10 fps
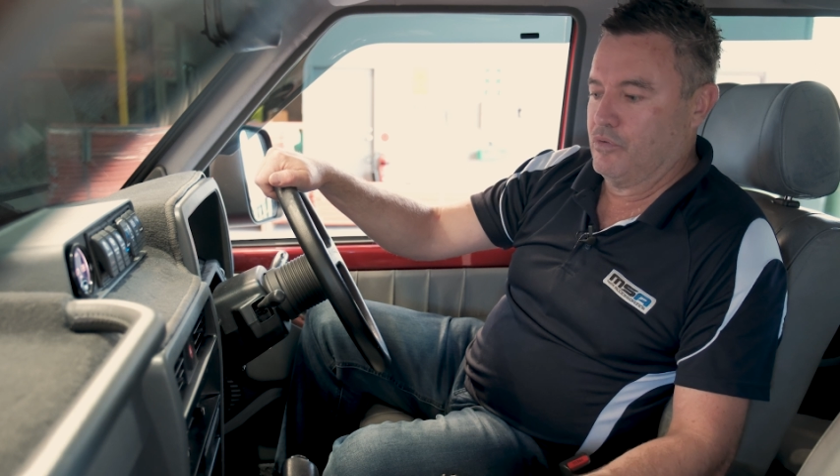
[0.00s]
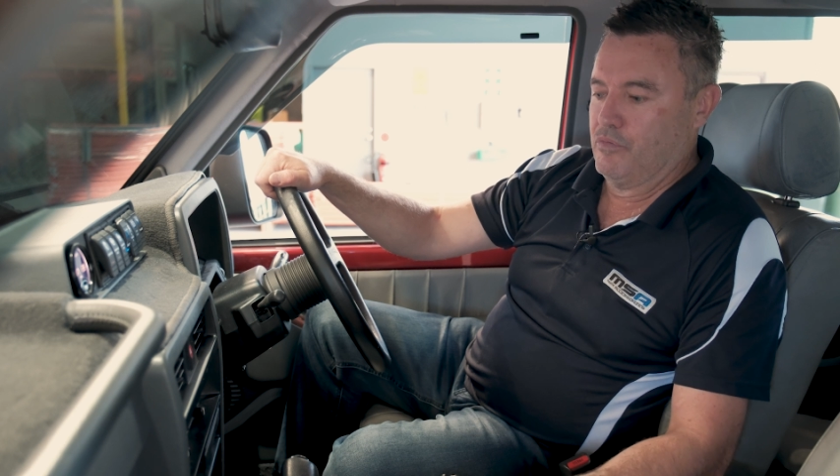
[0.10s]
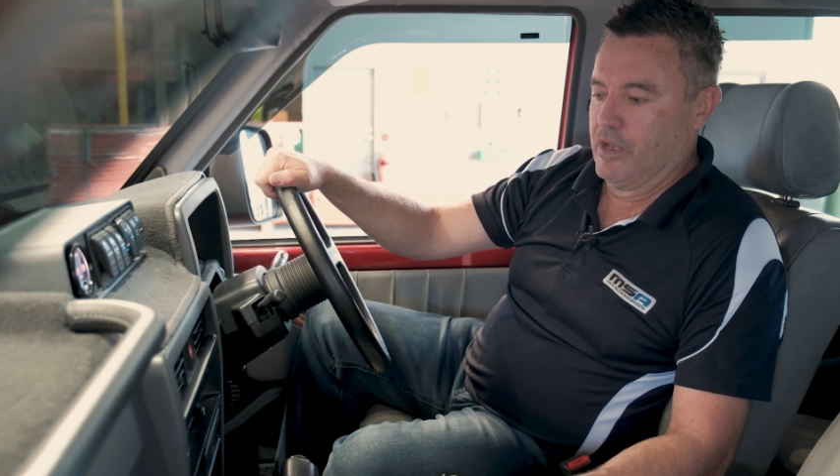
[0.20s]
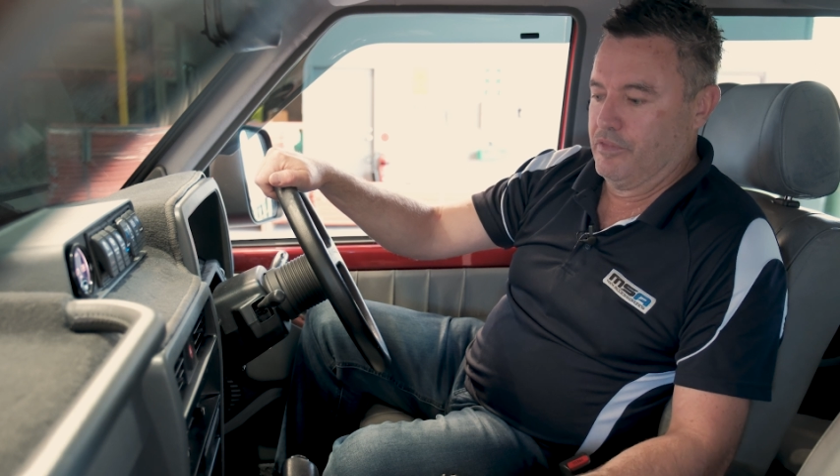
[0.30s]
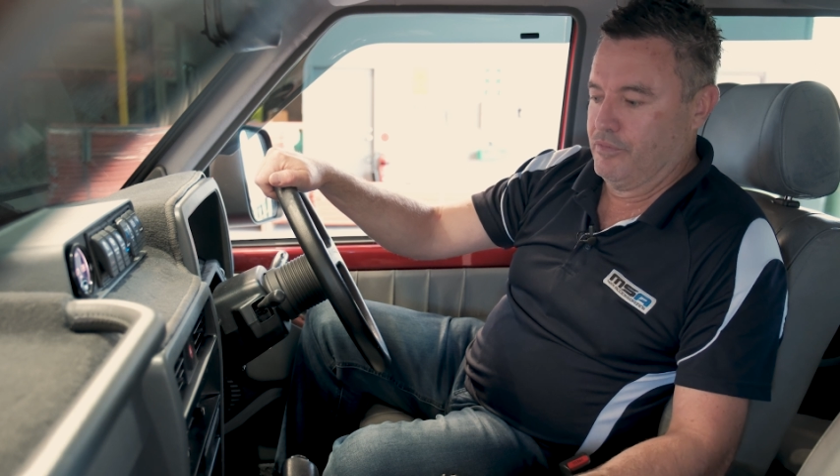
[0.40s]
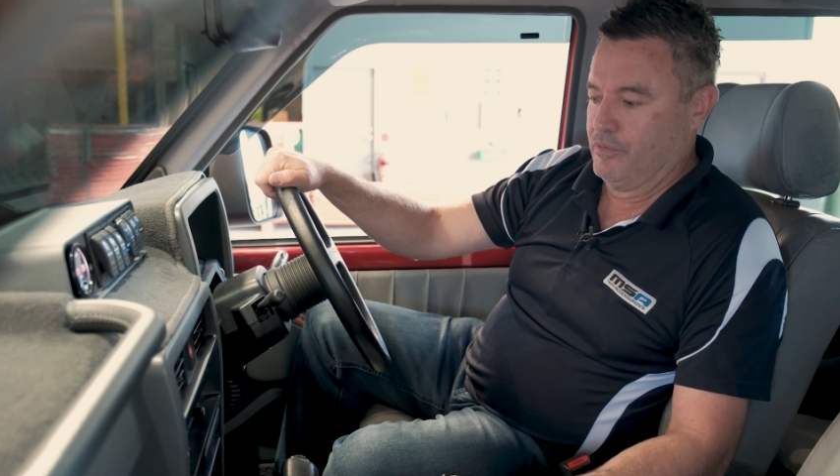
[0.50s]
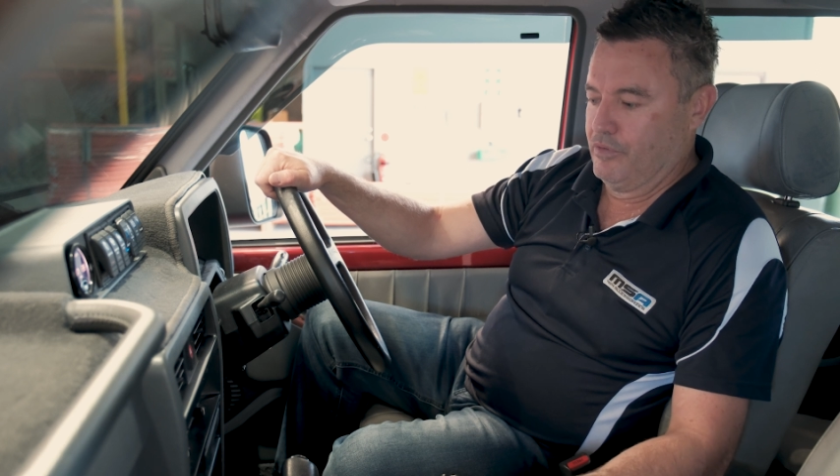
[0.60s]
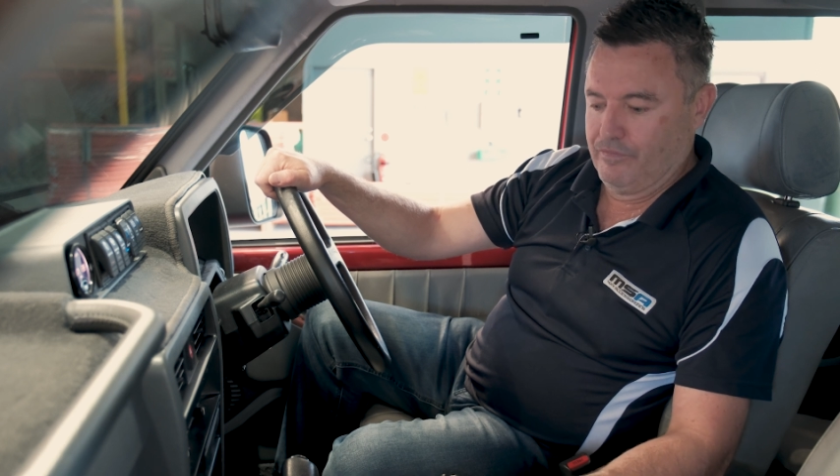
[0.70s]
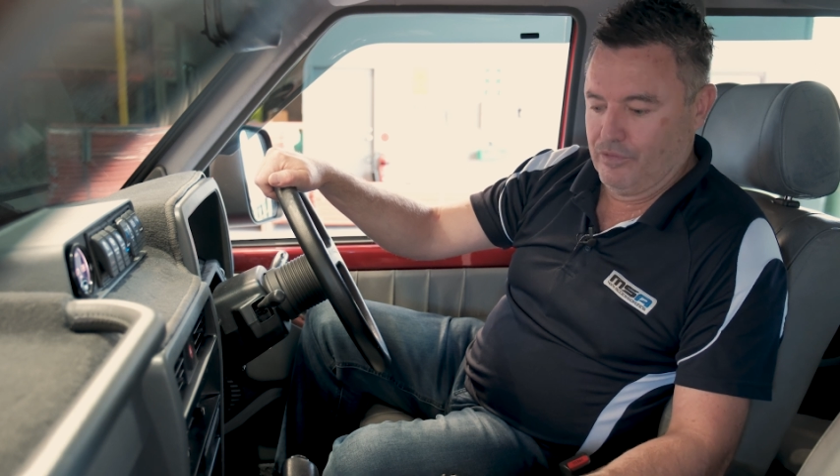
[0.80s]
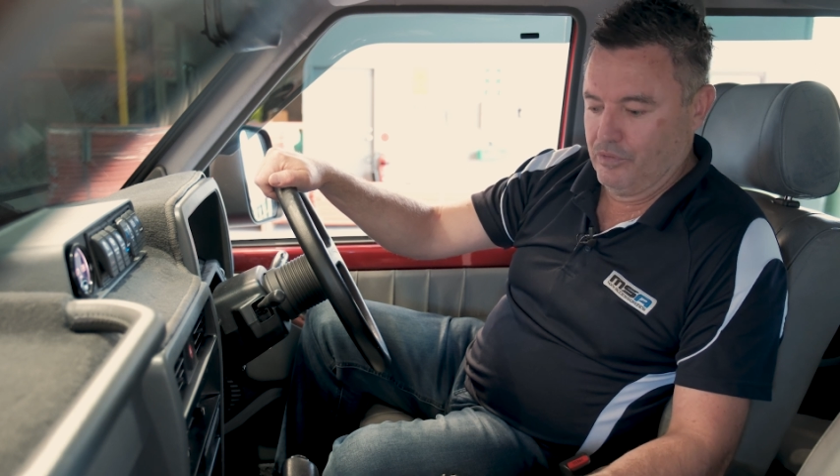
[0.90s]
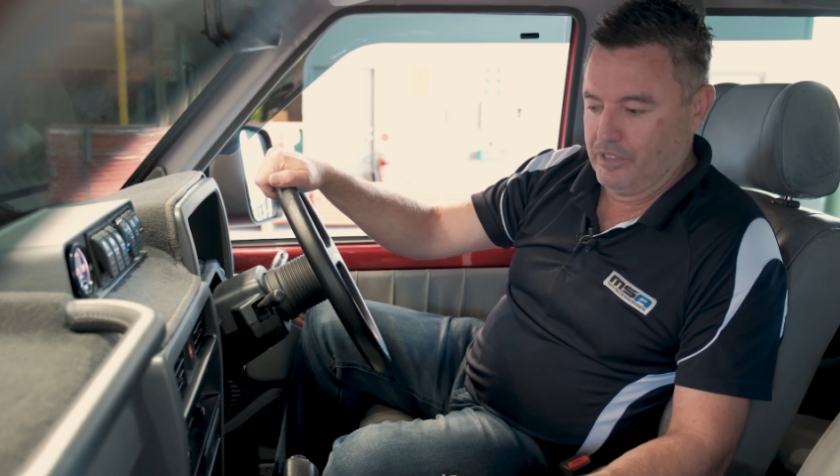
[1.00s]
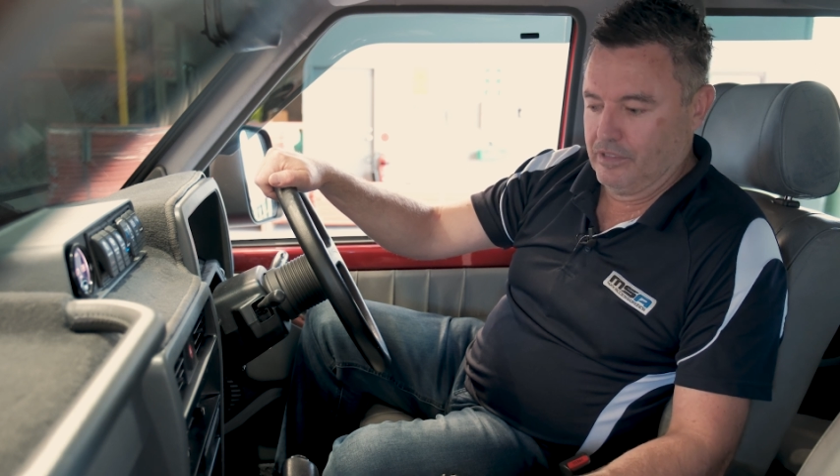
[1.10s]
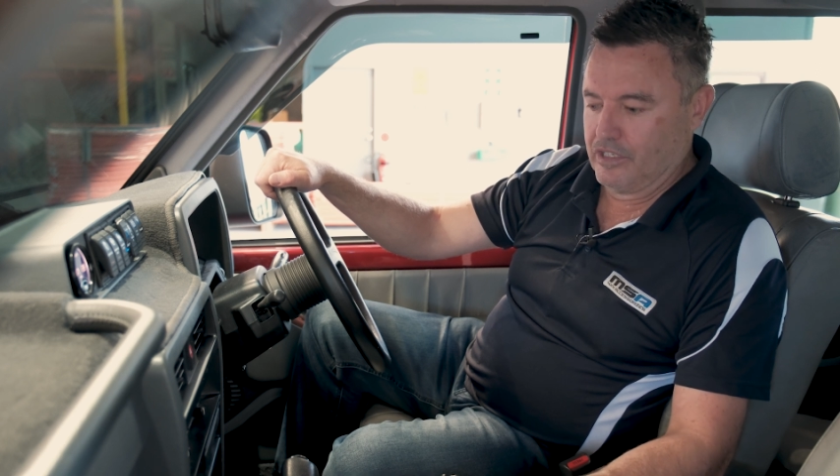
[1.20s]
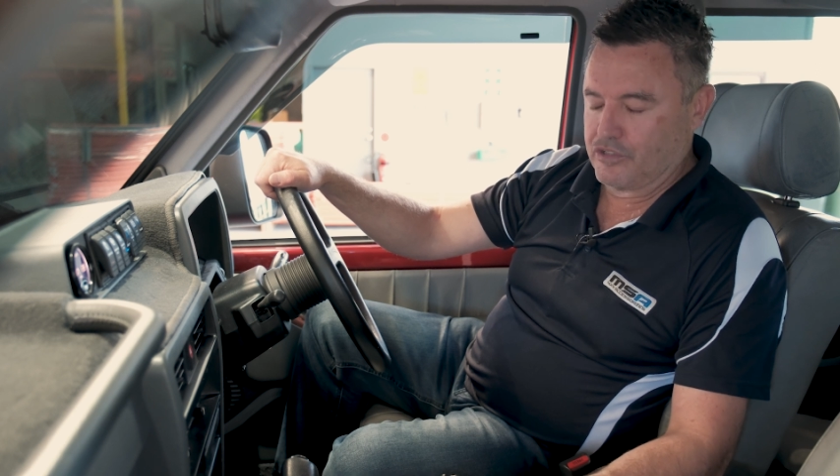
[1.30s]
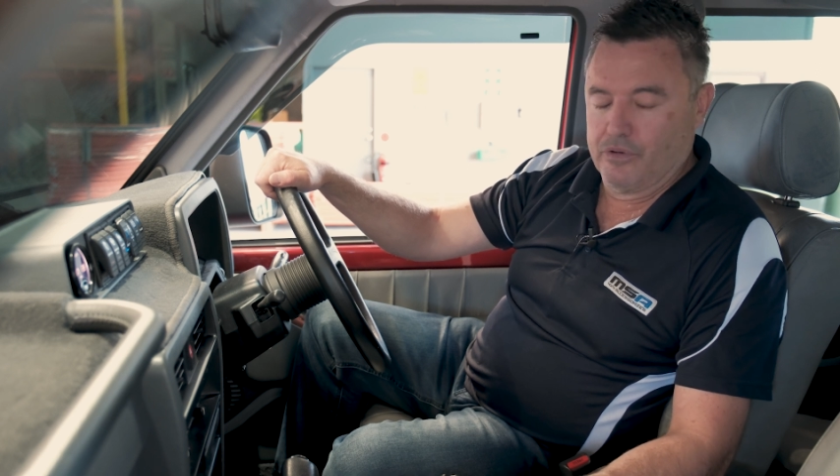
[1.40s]
good run through of all the
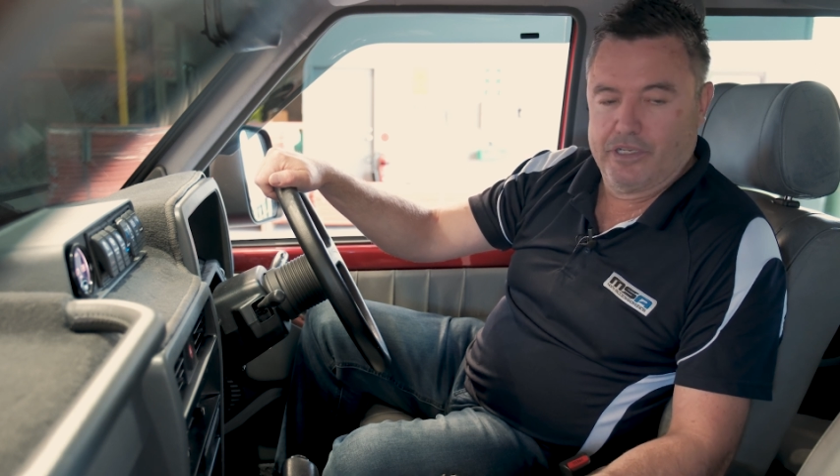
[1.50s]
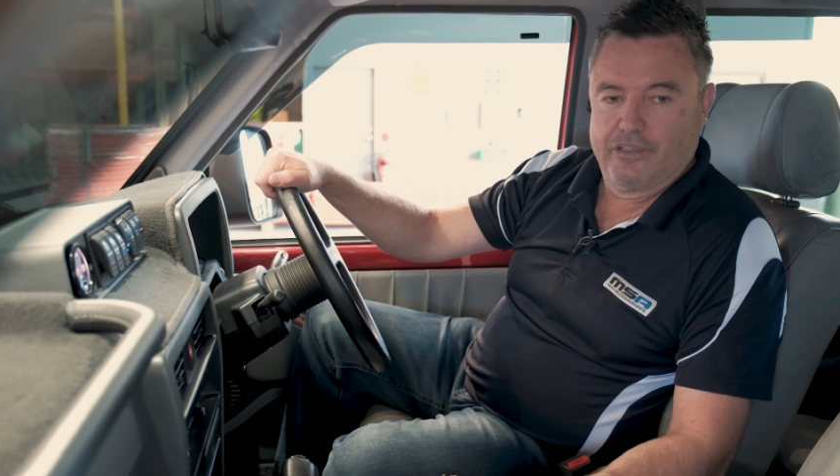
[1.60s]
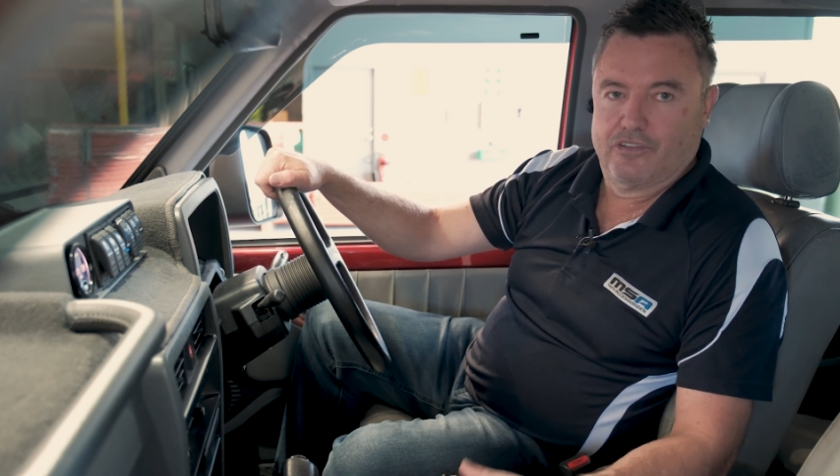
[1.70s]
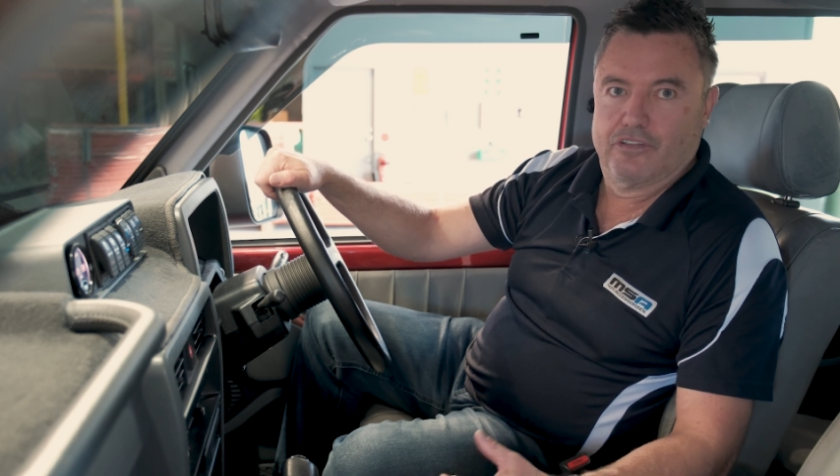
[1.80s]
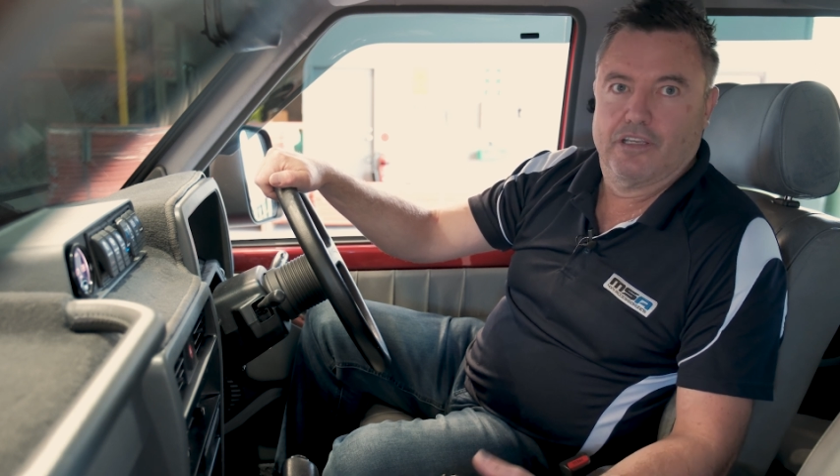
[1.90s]
electronics,